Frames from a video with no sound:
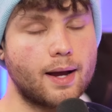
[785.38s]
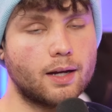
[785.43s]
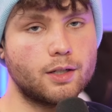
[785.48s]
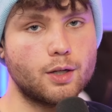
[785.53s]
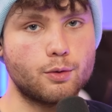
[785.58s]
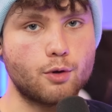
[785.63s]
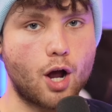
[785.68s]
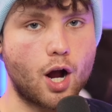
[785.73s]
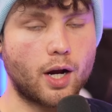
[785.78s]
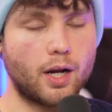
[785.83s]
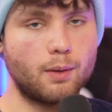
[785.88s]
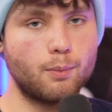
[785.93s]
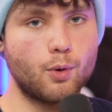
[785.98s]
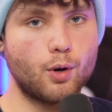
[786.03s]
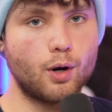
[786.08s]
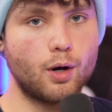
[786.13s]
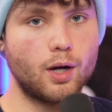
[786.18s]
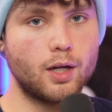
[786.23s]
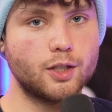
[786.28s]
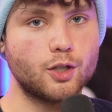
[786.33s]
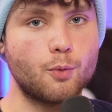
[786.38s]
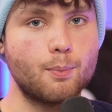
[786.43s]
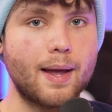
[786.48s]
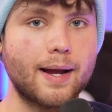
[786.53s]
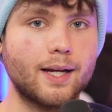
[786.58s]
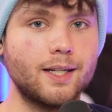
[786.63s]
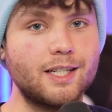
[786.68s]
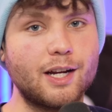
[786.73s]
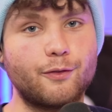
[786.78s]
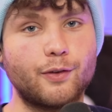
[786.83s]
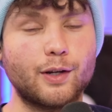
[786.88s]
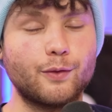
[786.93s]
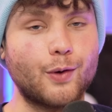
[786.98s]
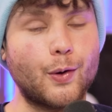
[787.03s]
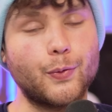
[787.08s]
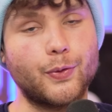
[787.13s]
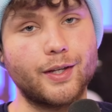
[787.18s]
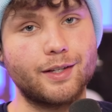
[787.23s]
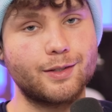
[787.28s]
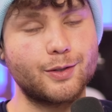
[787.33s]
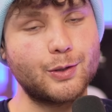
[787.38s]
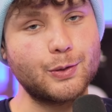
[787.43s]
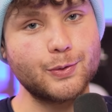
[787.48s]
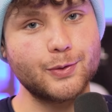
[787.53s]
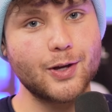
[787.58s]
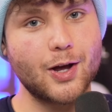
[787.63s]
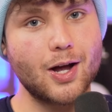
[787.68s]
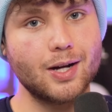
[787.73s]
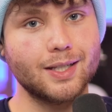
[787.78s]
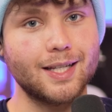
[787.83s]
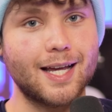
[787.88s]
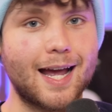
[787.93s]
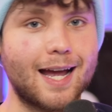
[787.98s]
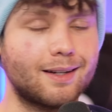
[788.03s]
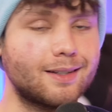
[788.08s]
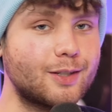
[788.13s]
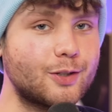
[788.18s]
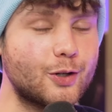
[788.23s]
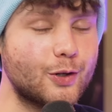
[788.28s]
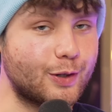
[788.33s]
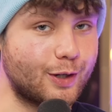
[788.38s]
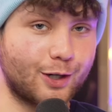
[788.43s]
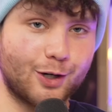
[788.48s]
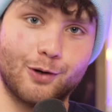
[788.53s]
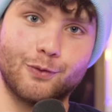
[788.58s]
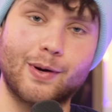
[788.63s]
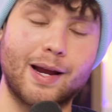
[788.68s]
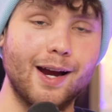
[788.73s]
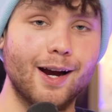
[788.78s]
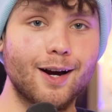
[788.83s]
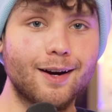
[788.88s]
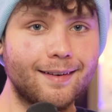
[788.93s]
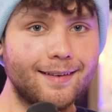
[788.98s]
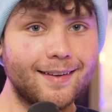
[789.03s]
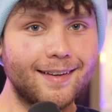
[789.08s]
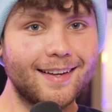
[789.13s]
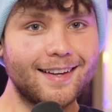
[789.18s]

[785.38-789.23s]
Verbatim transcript: Megan don't talk anymore. So Megan definitely wrote this new song that ended your career.